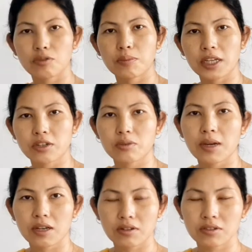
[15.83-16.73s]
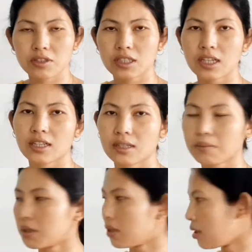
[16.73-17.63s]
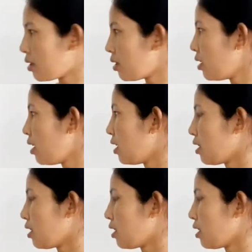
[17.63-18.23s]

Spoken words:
microbiology, and number third,